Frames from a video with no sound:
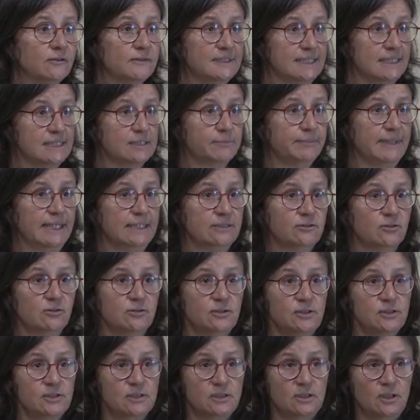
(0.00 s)
of these
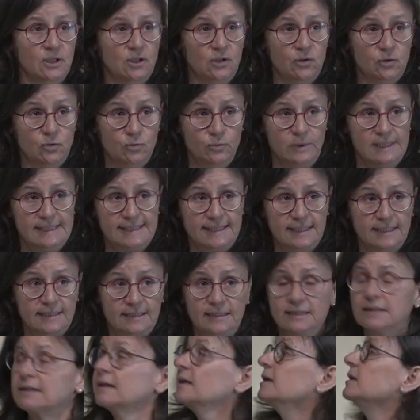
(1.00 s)
metals
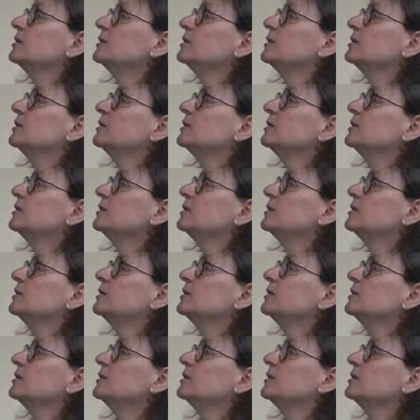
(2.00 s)
within